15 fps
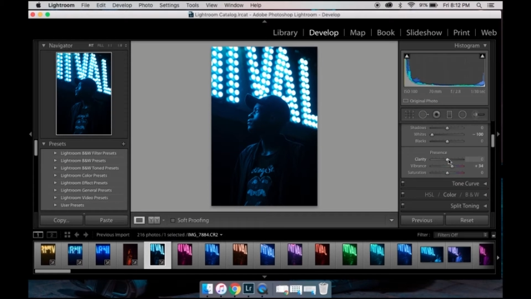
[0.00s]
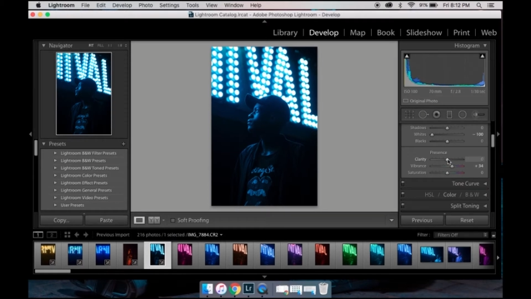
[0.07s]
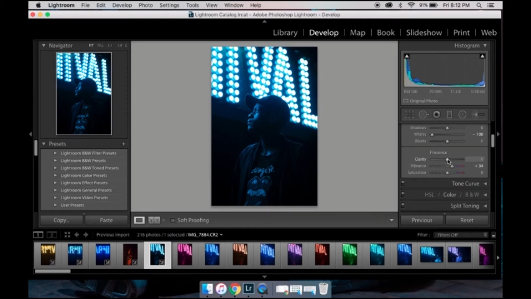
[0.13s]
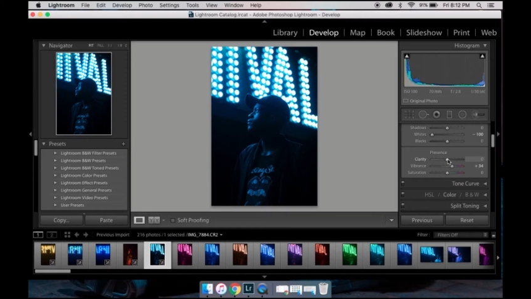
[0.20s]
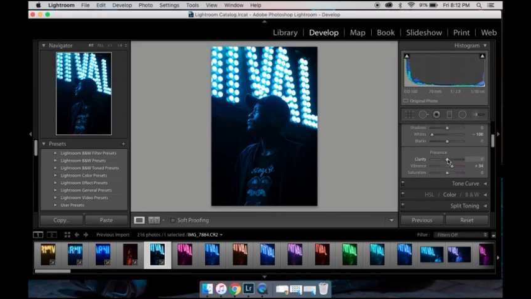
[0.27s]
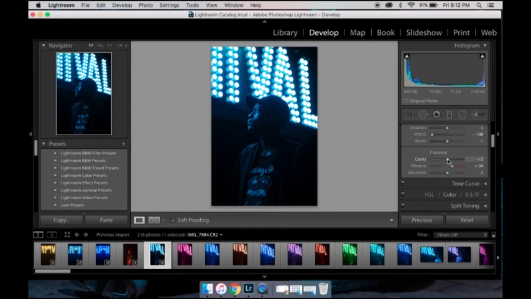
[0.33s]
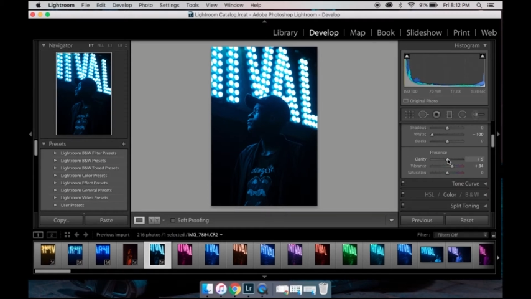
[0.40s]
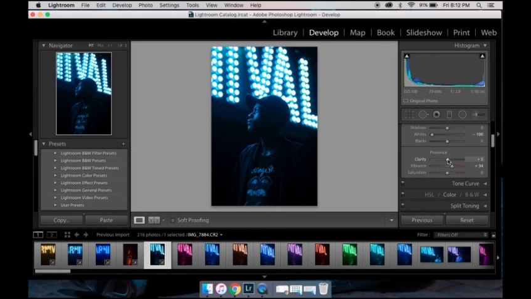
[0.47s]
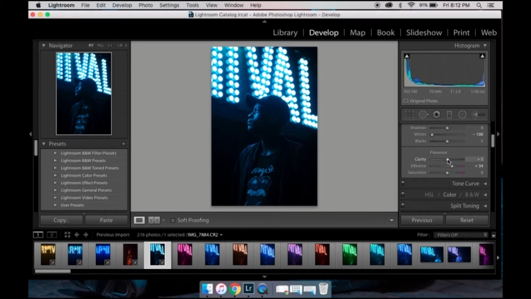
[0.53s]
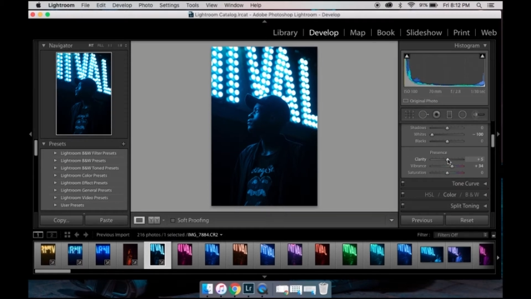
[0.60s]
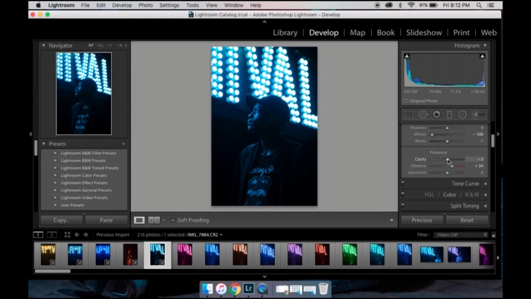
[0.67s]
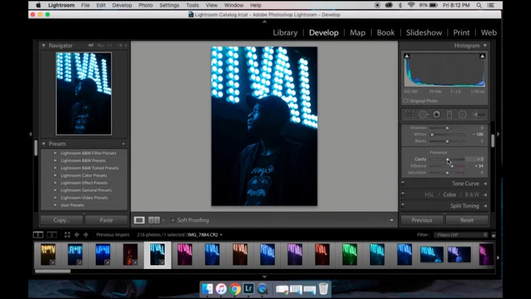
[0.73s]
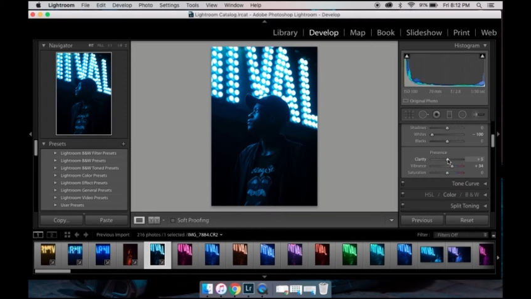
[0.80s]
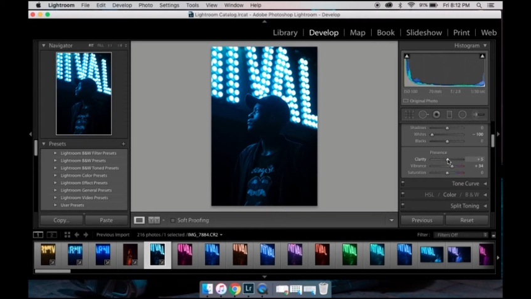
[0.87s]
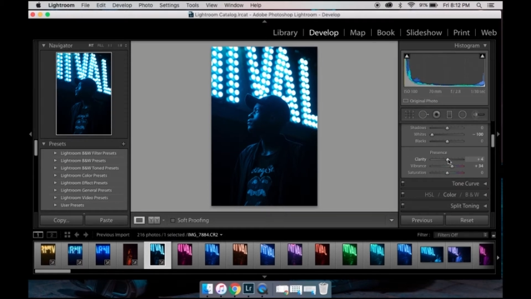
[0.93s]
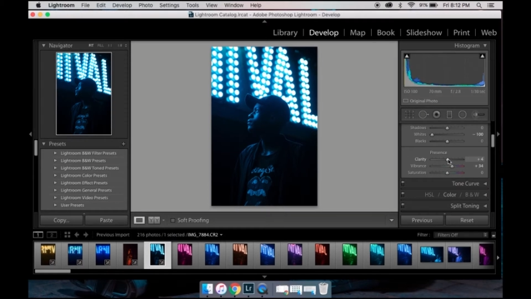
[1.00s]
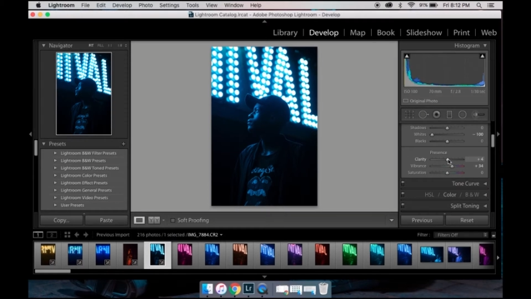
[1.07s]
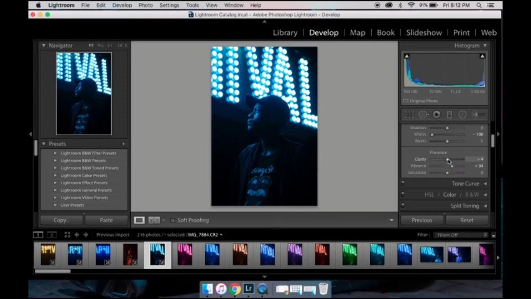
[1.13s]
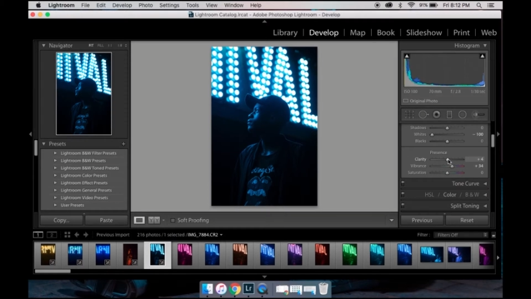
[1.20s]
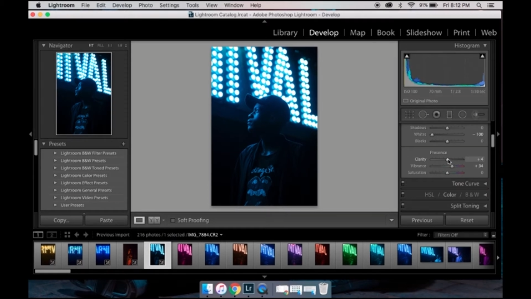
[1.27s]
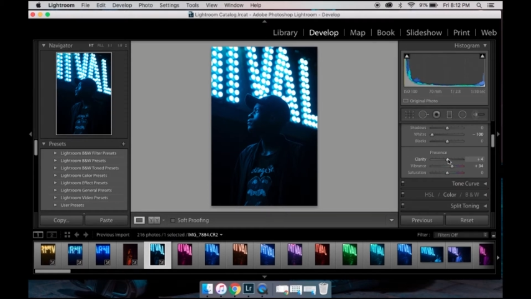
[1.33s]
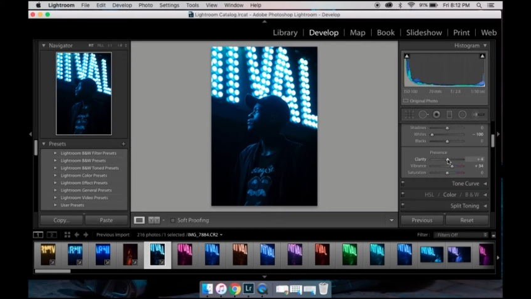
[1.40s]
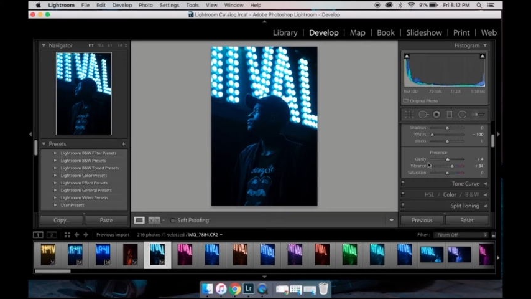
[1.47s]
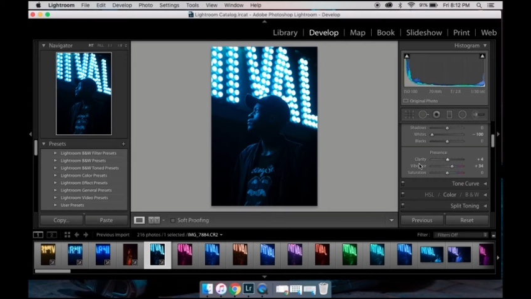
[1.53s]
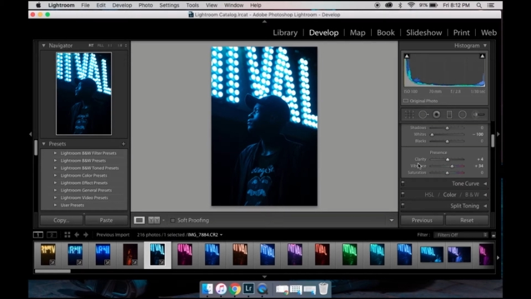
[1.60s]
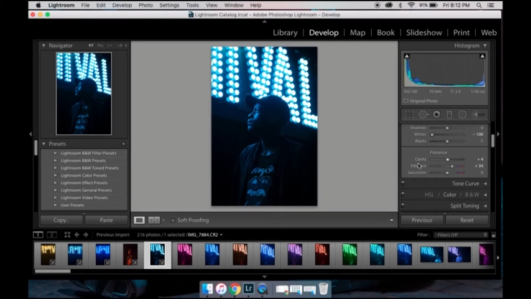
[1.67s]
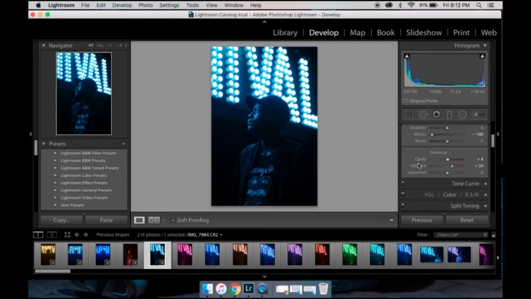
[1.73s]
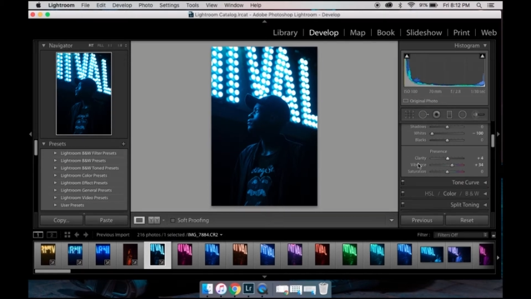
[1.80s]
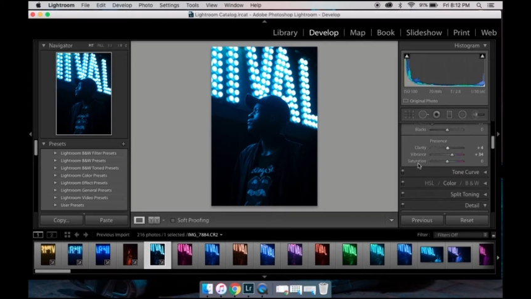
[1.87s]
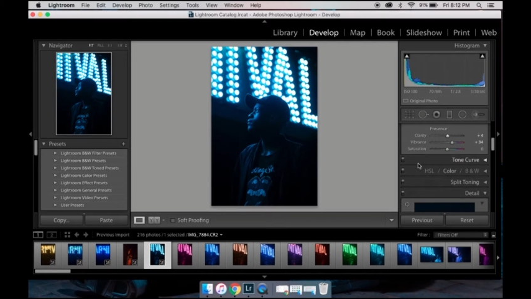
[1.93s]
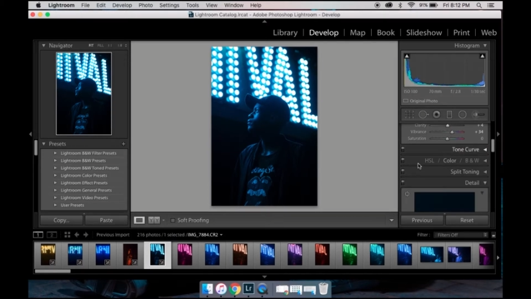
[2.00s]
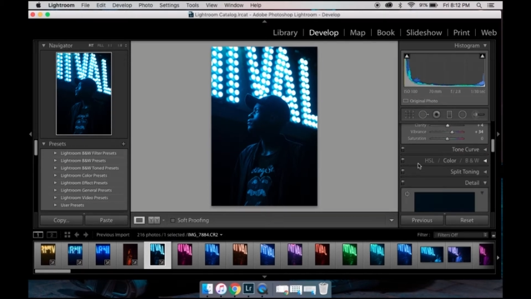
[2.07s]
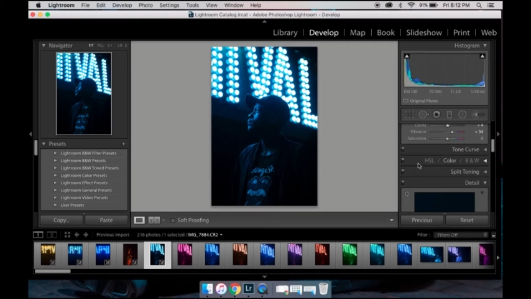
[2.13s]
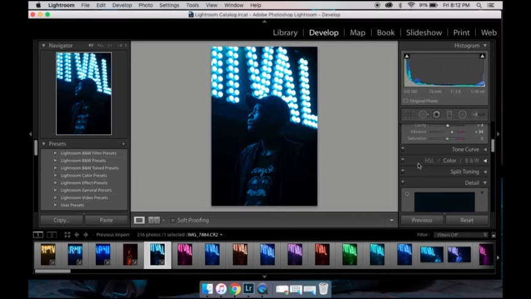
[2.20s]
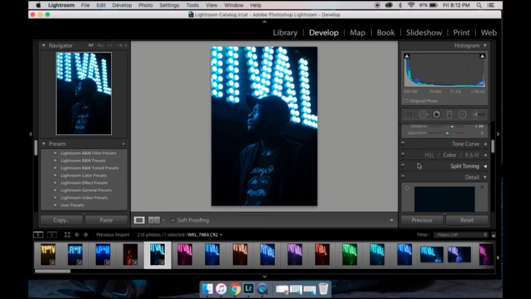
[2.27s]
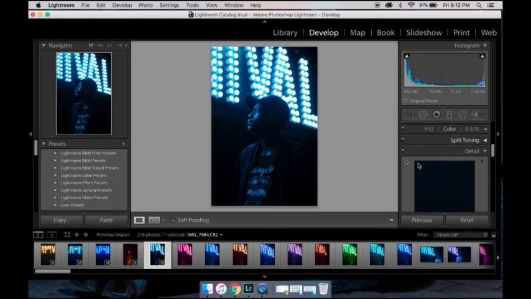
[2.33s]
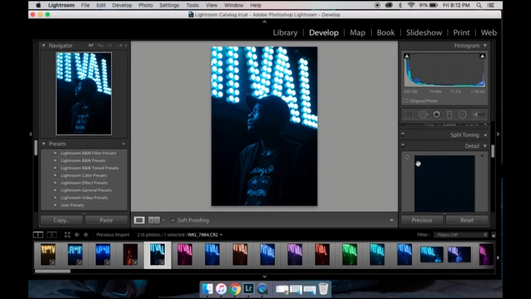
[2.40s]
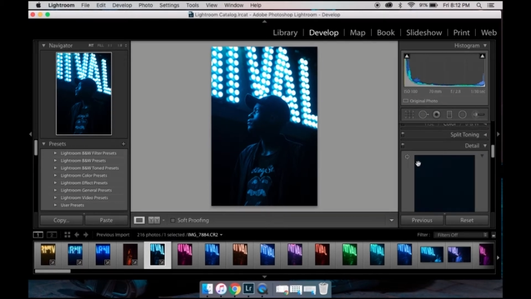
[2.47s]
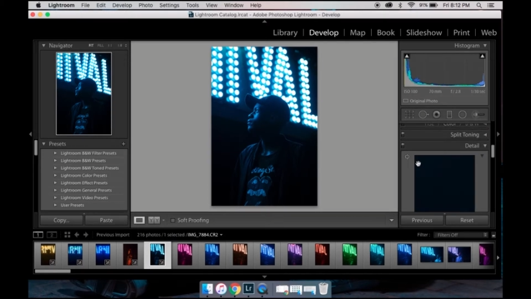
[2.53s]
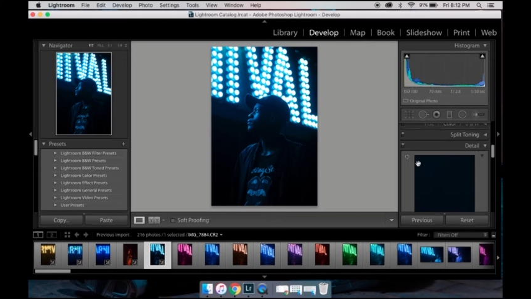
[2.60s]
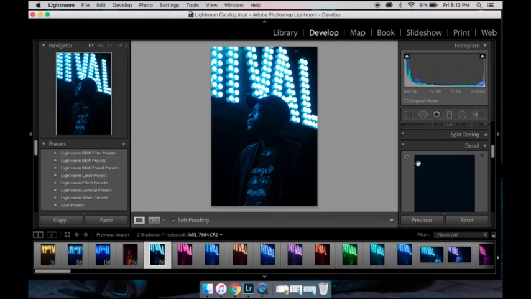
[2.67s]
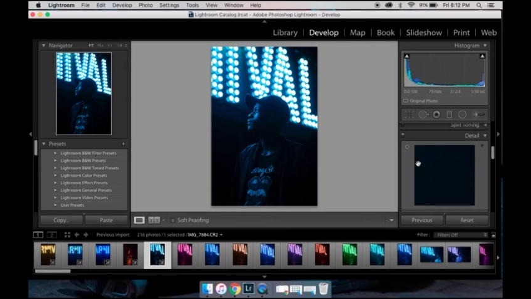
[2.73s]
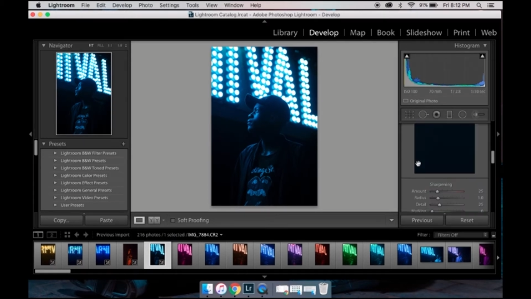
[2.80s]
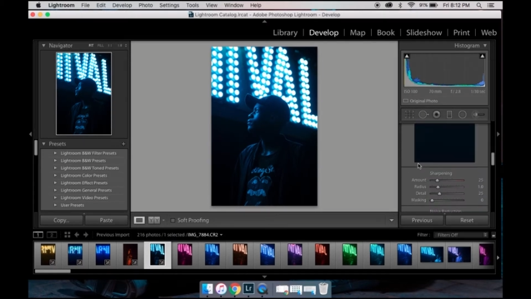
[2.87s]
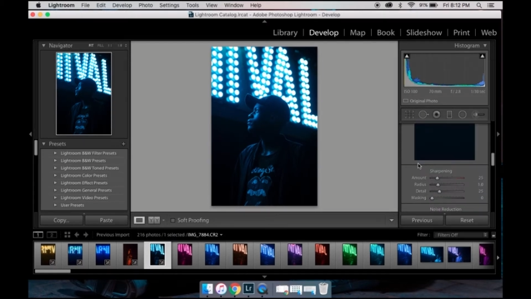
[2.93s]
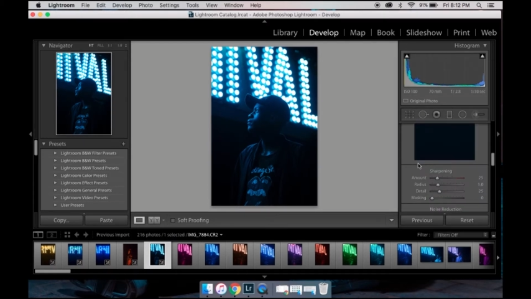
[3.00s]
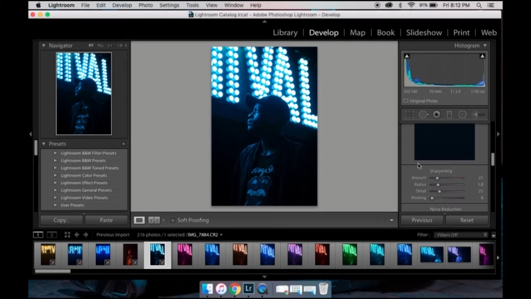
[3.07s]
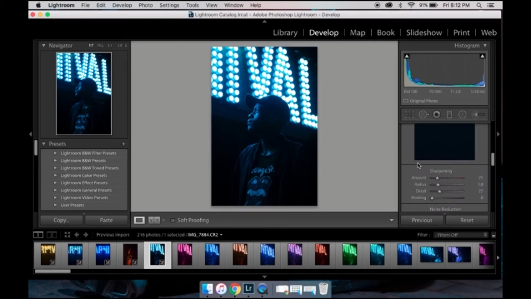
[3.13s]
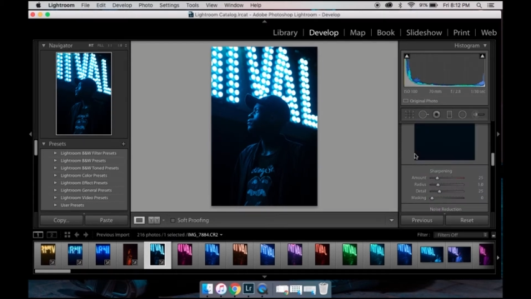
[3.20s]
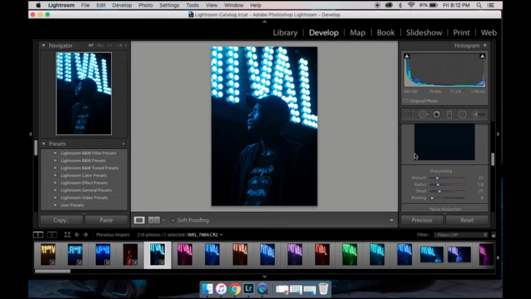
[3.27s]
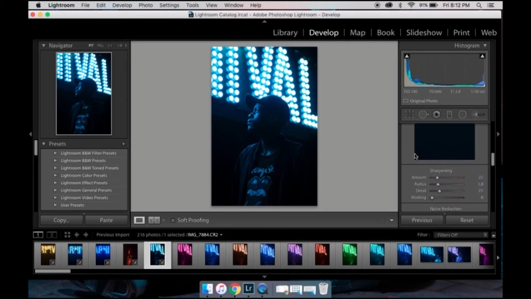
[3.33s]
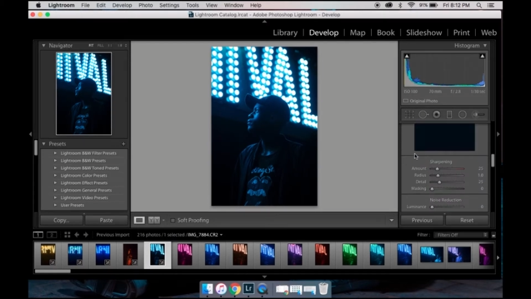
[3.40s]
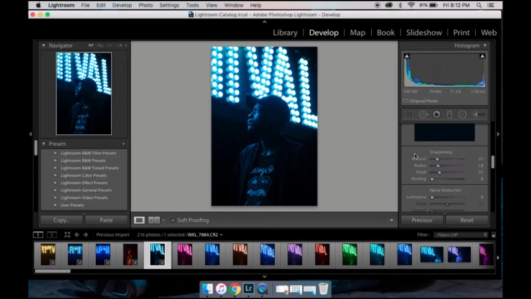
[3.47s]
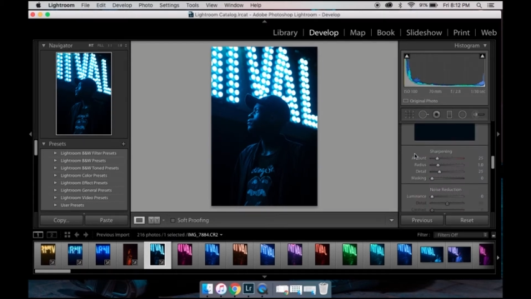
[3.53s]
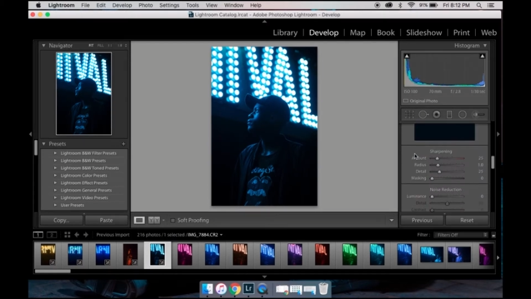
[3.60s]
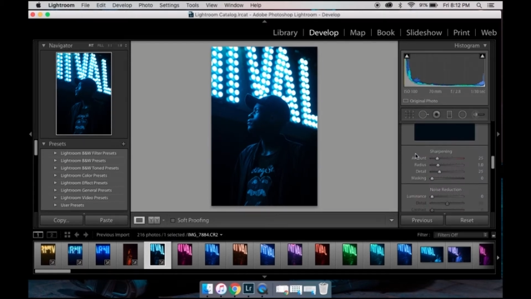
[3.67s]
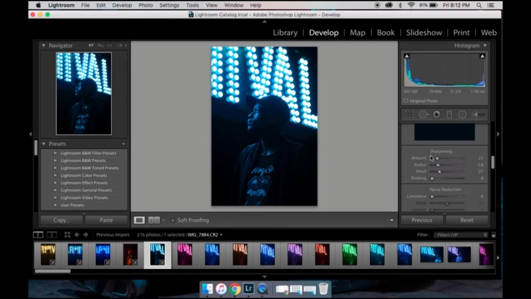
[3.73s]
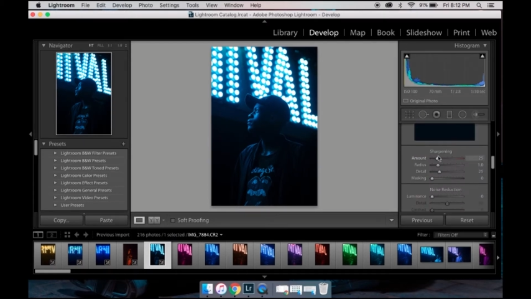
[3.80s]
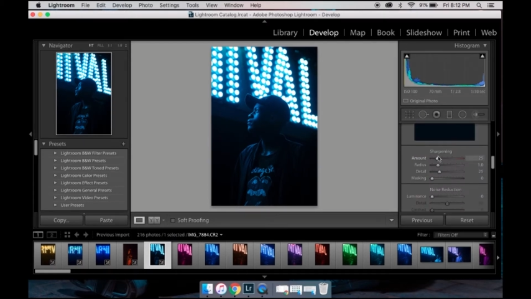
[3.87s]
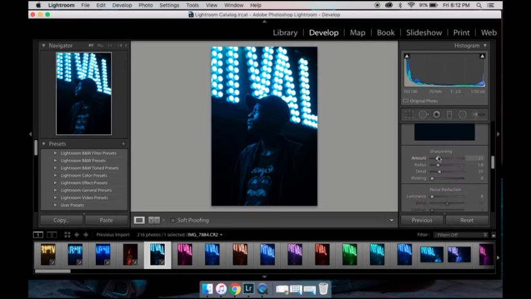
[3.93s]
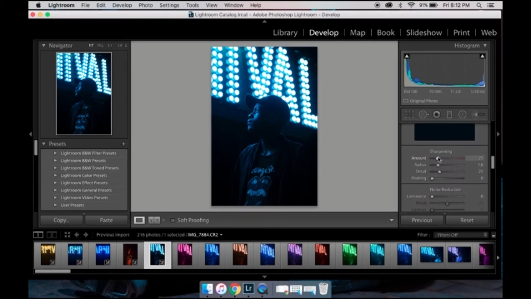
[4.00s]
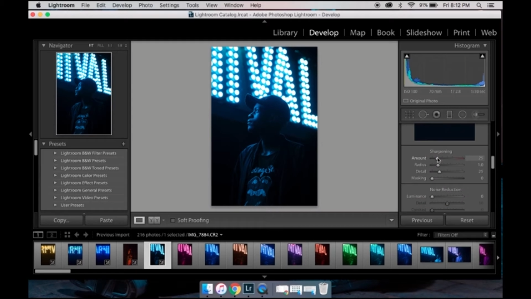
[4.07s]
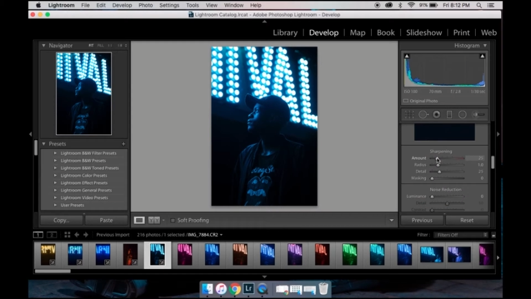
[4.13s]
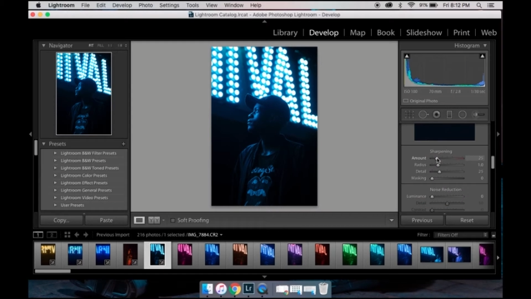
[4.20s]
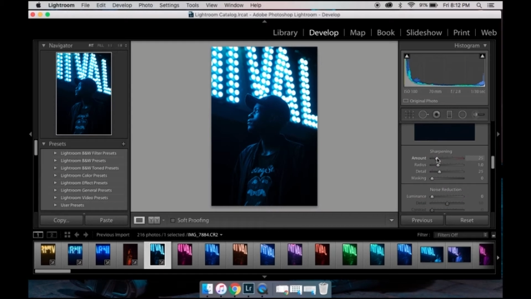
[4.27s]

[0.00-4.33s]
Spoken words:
(no speaker visible)